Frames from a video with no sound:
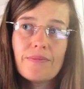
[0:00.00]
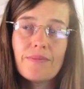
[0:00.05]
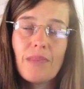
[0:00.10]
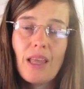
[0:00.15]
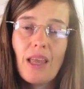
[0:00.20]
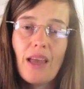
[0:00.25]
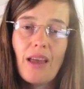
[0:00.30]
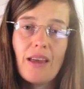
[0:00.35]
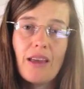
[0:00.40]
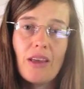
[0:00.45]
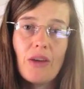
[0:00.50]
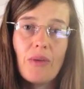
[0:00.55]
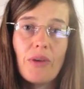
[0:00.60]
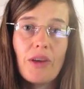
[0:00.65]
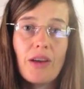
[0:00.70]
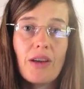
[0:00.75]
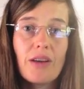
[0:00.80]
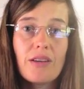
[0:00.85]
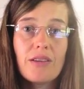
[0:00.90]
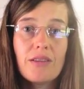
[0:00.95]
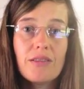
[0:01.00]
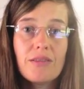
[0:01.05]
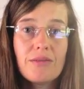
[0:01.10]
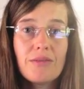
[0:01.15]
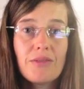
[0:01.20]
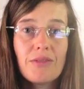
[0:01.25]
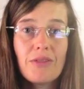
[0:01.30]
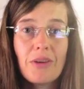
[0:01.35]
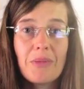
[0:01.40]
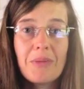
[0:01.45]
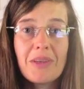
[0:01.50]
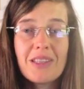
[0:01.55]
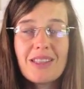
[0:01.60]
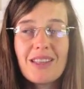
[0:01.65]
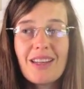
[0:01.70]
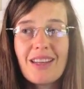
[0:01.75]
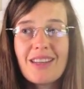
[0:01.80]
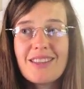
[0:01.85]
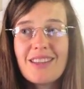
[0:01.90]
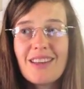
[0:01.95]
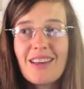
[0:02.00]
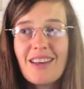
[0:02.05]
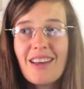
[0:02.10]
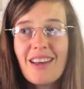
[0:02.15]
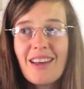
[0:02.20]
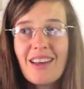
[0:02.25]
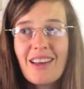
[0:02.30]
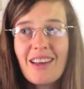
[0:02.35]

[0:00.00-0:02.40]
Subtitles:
yeah, here we are 3 months later.